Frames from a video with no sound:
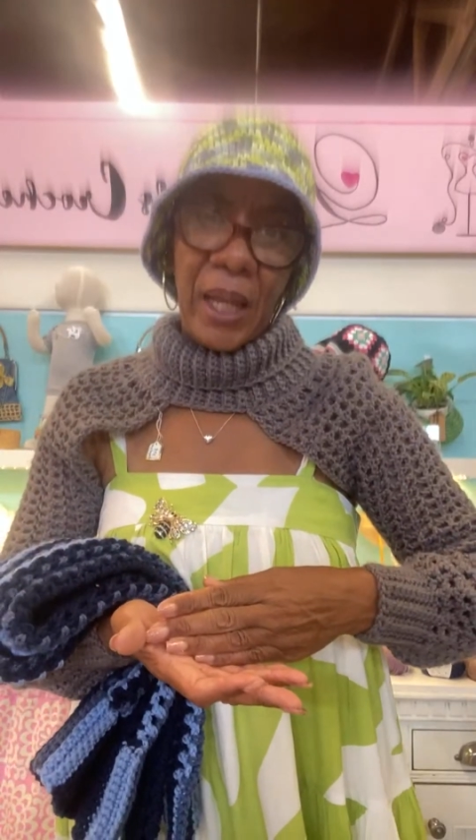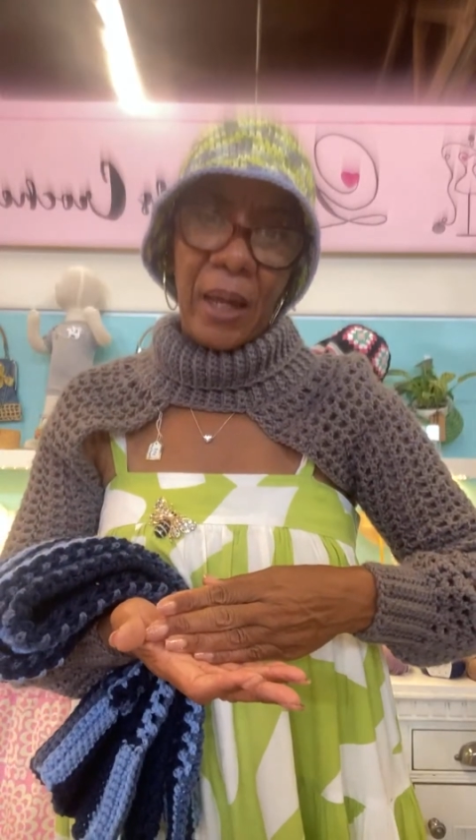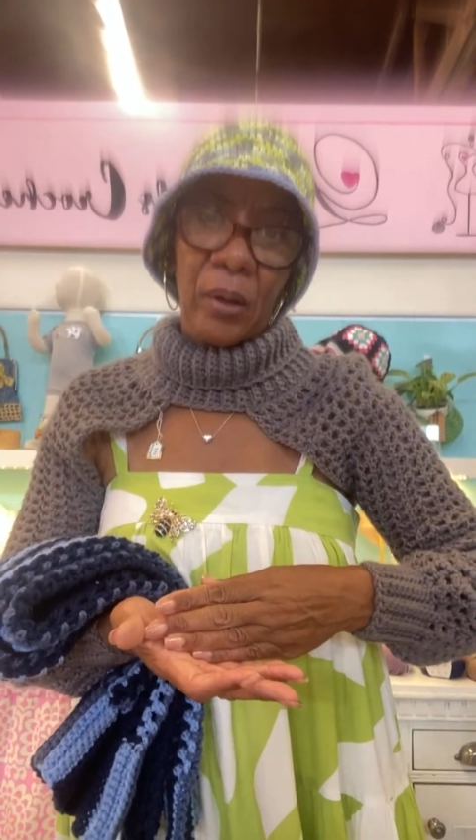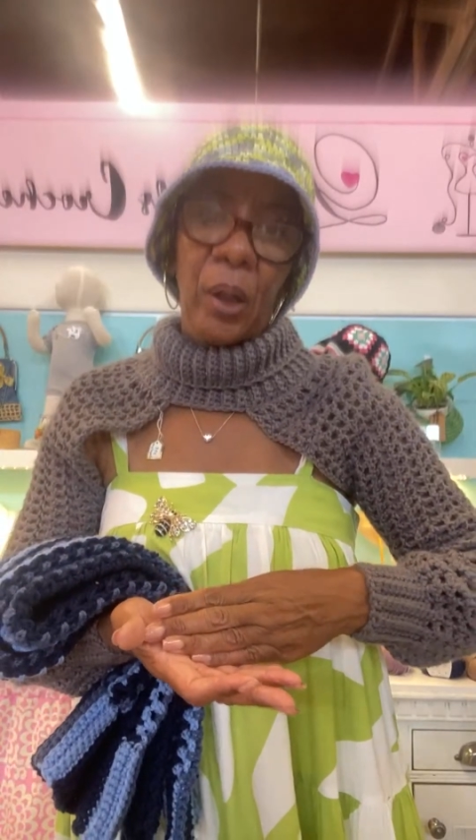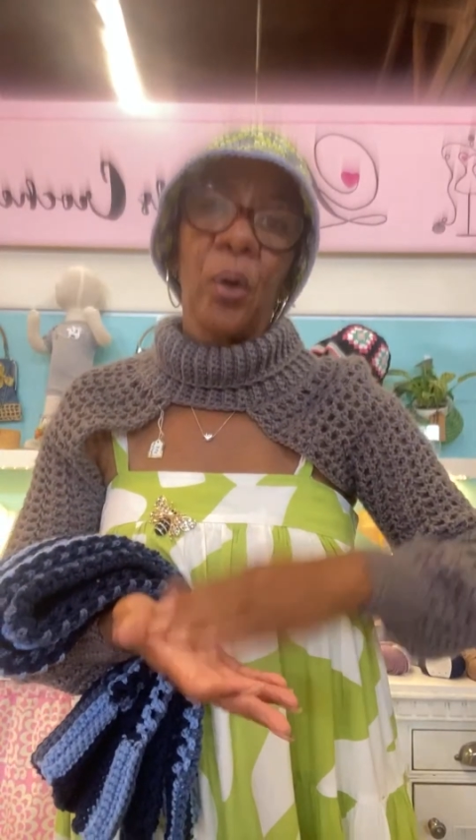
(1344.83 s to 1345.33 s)

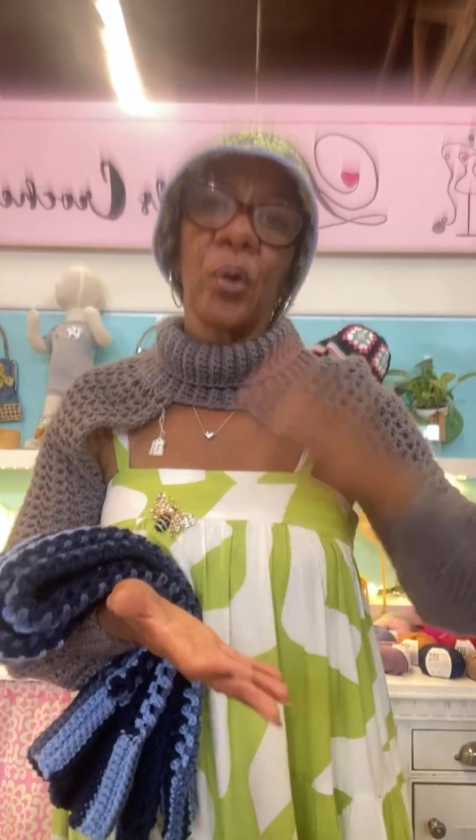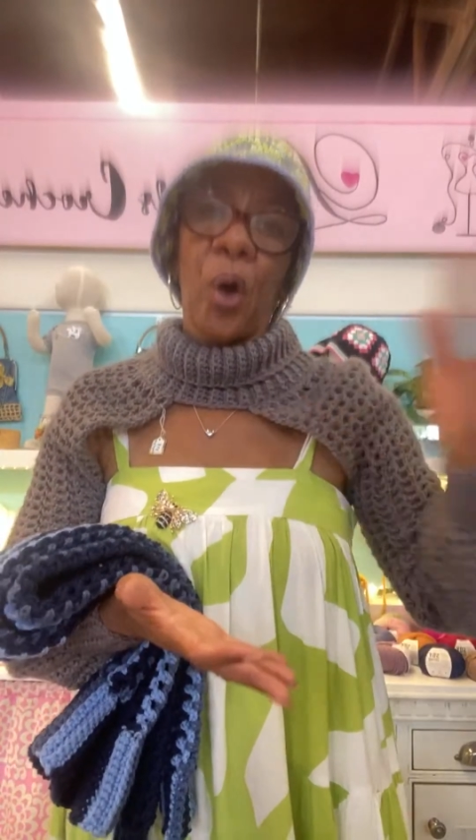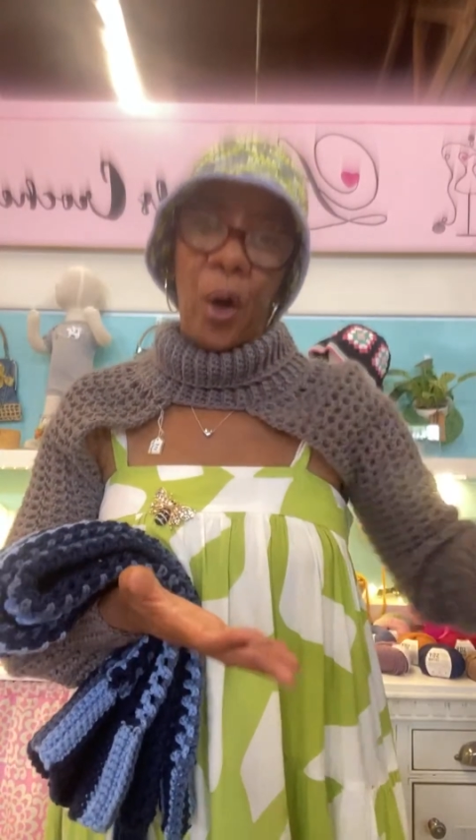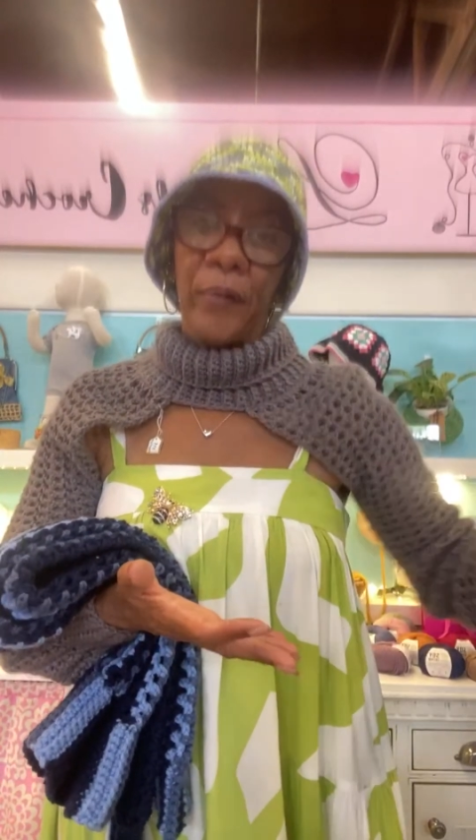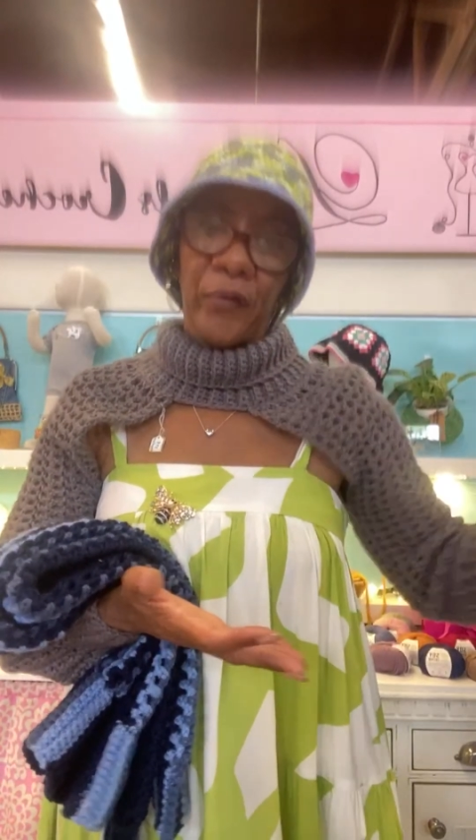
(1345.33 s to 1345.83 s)
download
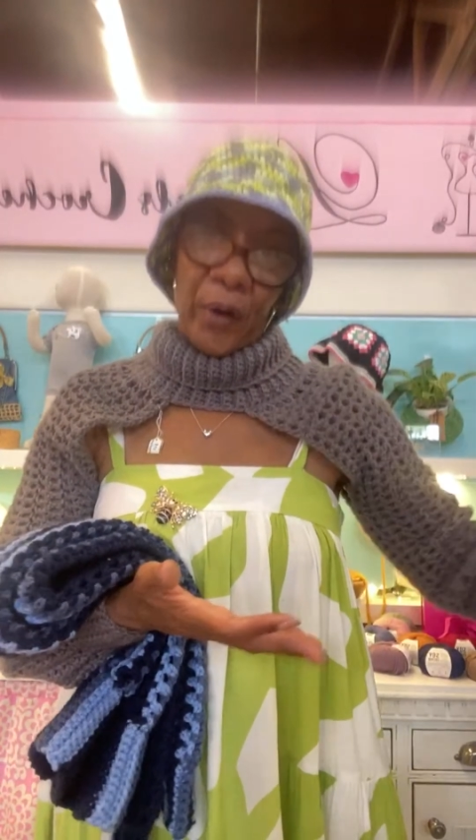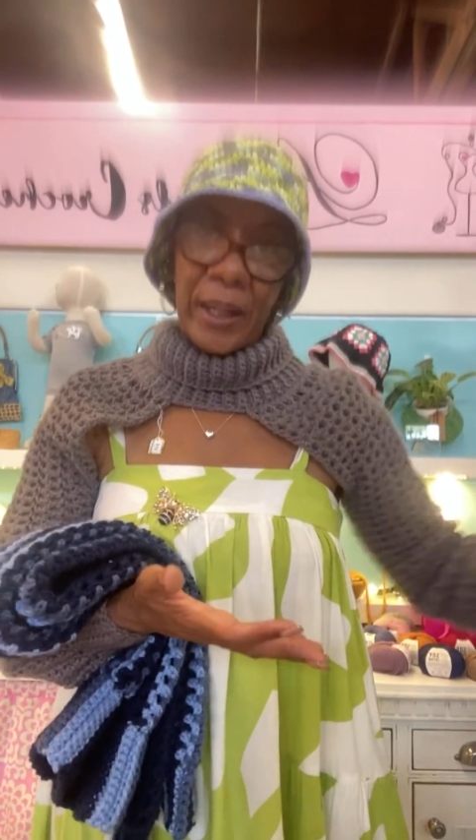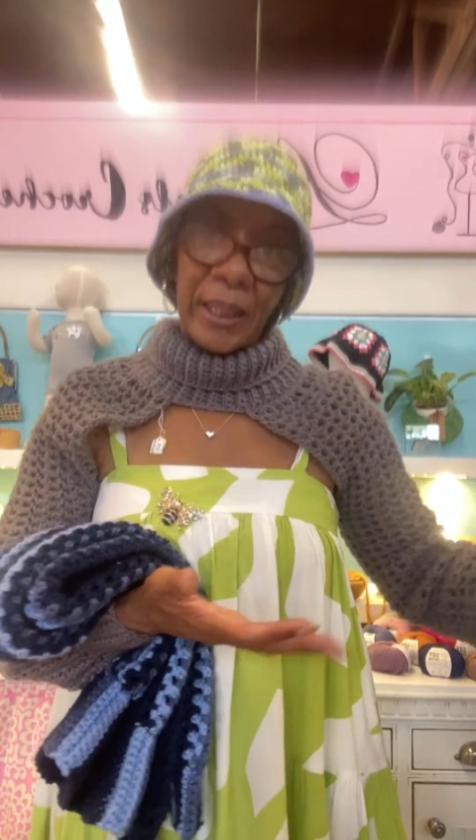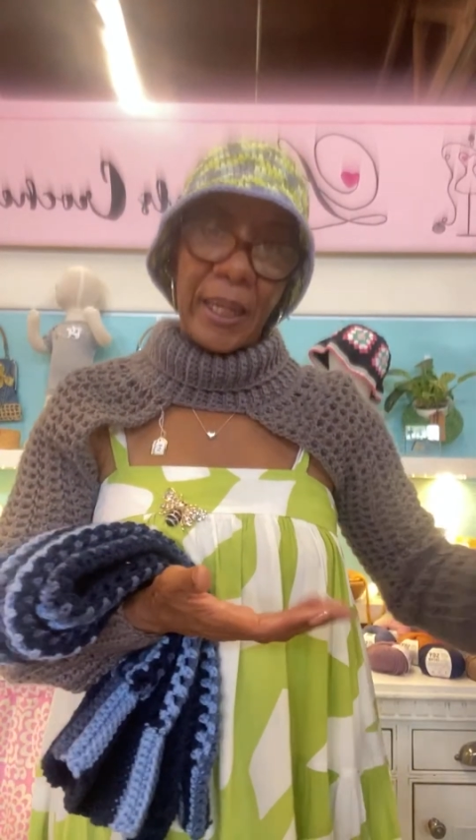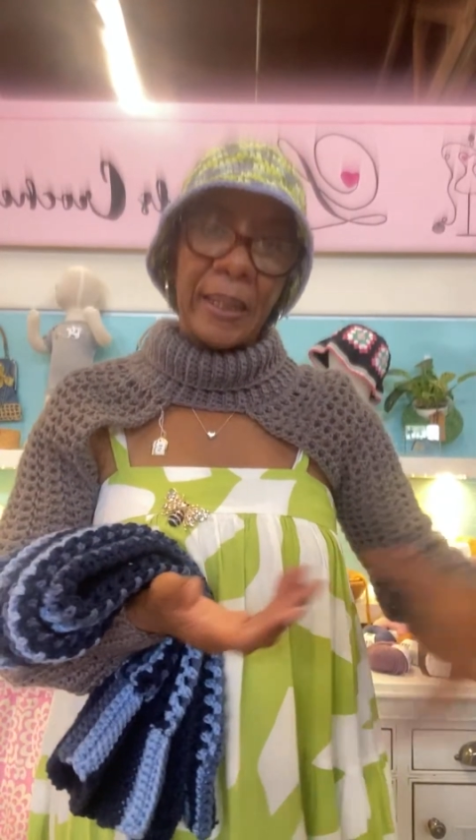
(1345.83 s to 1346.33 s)
on
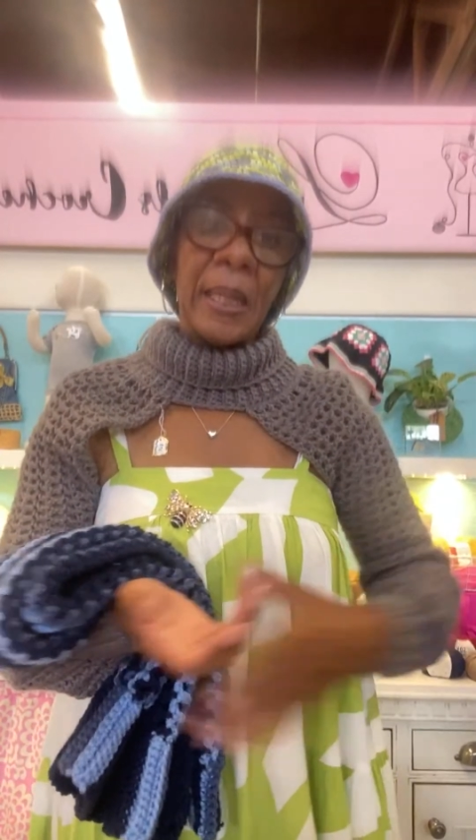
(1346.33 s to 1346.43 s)
Friday.